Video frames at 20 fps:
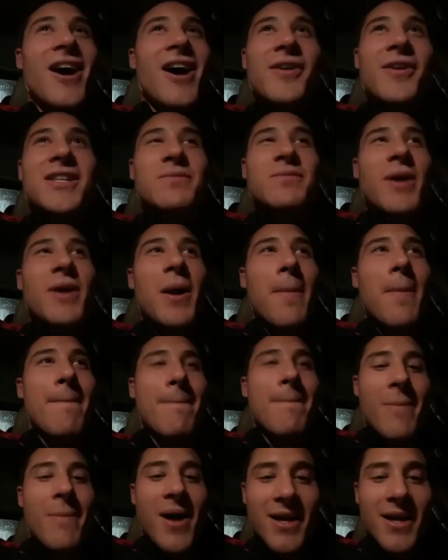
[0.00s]
he's been a
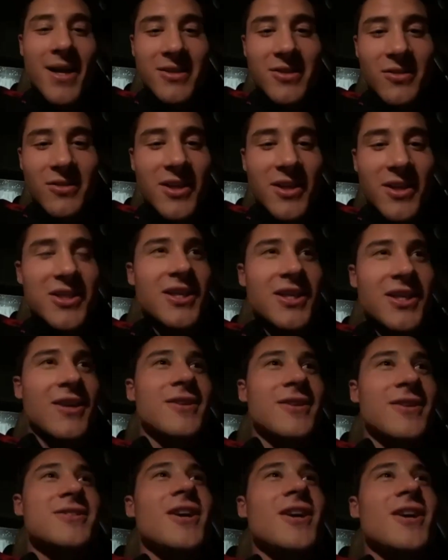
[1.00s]
monster this year,
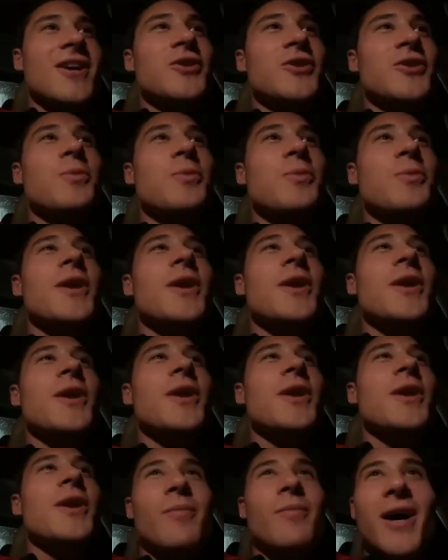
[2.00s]
so it's pretty cool
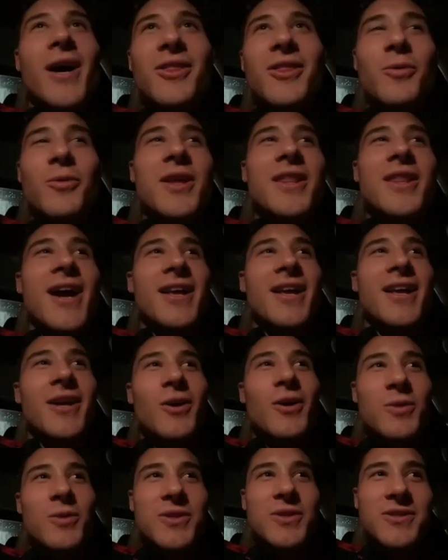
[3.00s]
that my three that
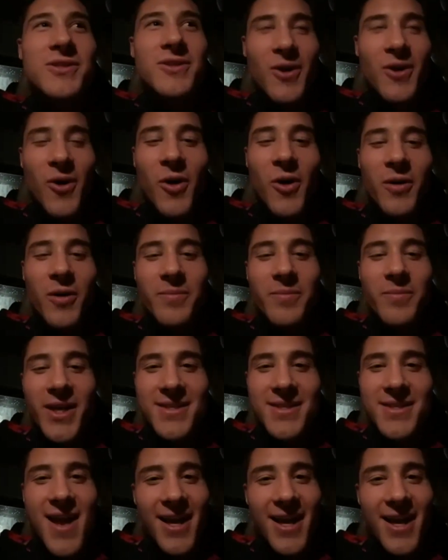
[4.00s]
year was on Big
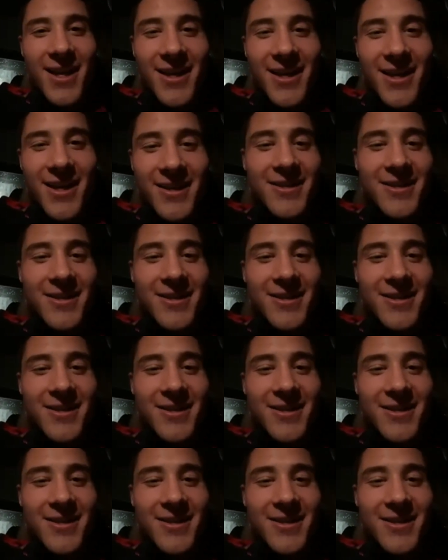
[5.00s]
Zach Edey.